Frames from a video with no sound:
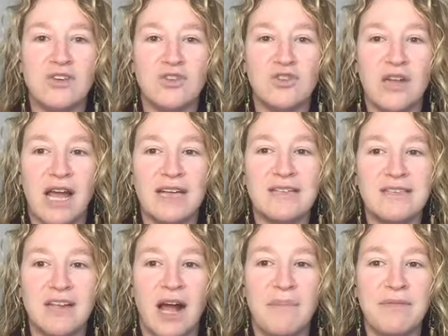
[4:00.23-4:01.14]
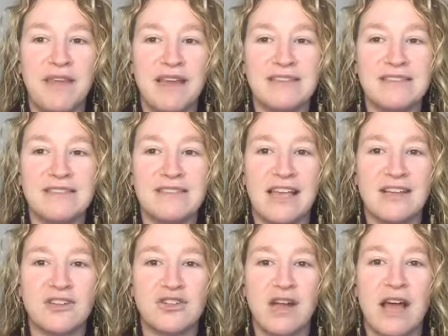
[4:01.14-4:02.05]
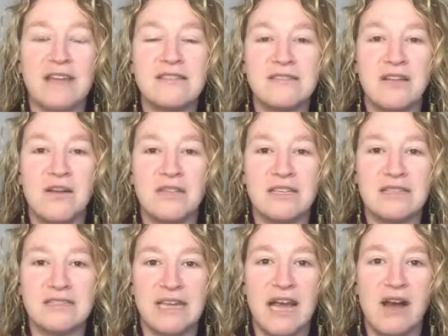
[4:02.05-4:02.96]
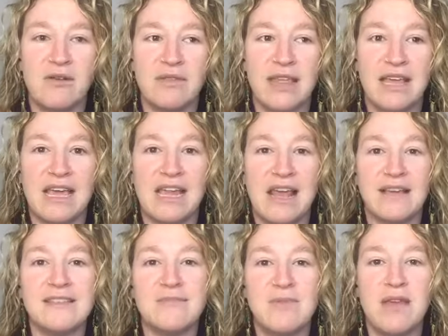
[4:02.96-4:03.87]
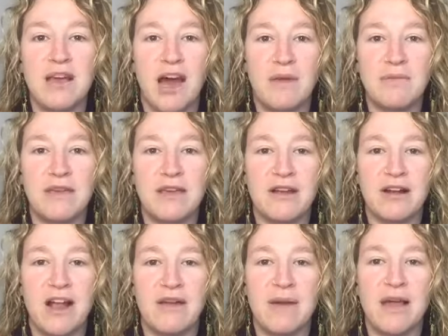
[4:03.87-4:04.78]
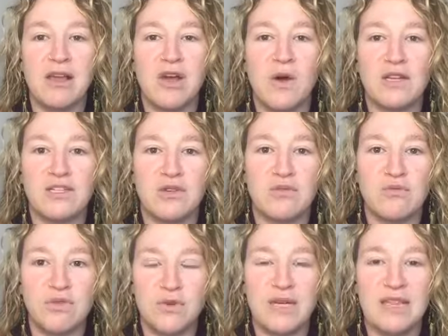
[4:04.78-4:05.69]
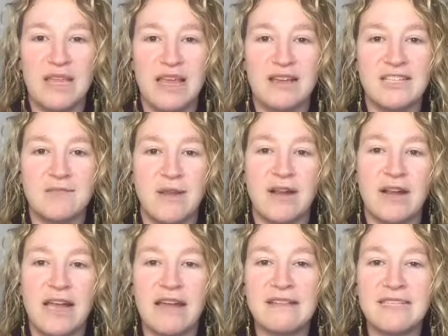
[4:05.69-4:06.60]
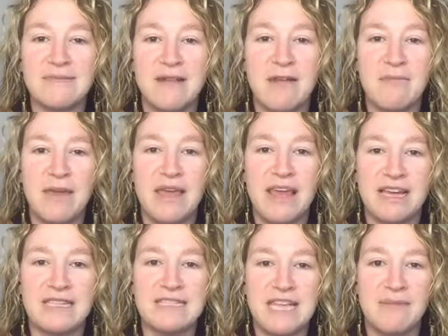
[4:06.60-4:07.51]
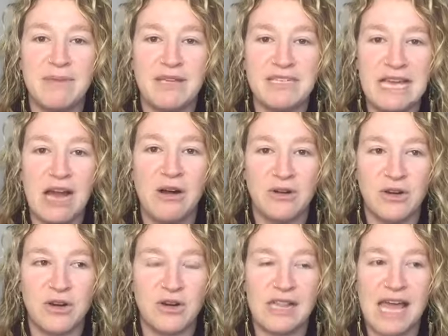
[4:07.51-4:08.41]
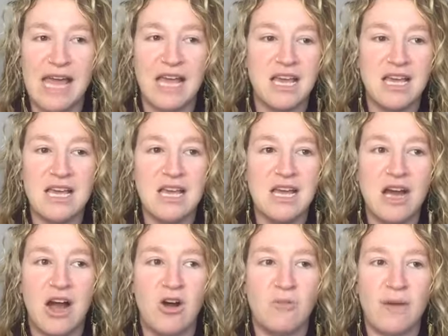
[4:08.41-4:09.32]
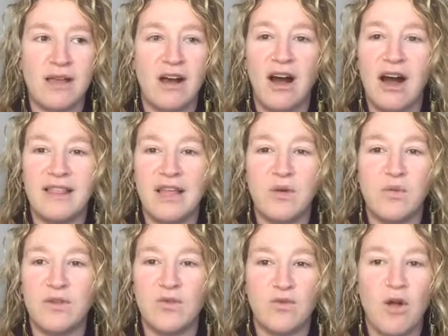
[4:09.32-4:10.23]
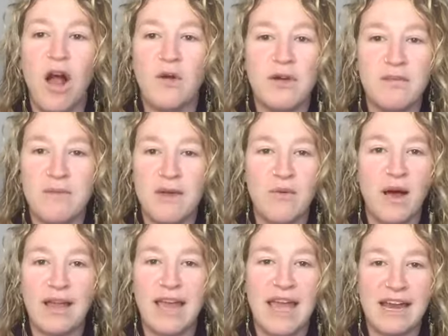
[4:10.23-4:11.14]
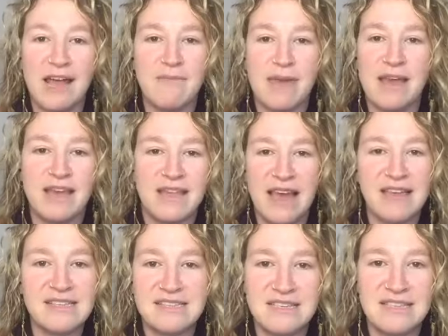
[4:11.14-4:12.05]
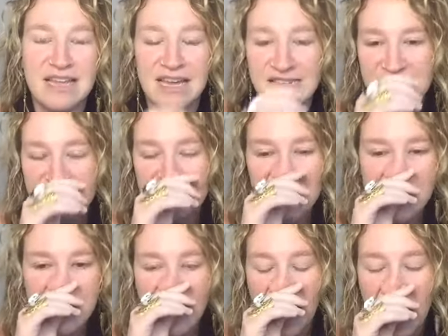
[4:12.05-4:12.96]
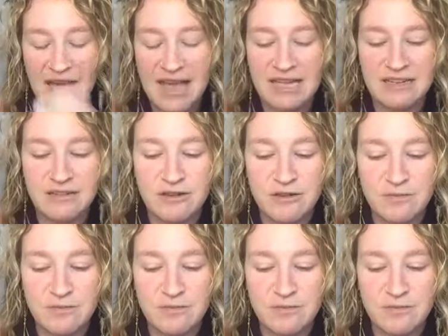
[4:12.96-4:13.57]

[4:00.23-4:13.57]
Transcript: should i stop this like should i slow this down like can i speak up here am i going to ruin the experience am i being a debbie downer like oh my God, like what's wrong with me? Why can't I be a yes to this? And